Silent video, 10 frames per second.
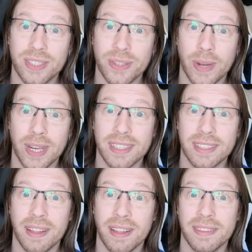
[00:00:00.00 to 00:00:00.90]
As
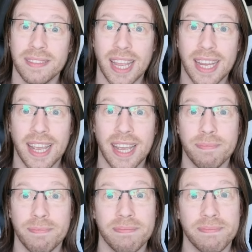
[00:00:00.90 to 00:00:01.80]
always, take
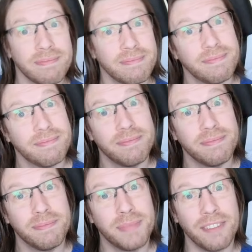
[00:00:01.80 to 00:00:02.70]
care.
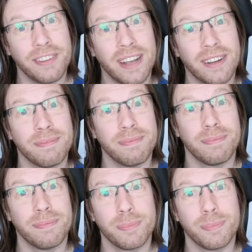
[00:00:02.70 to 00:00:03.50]
Bye for now.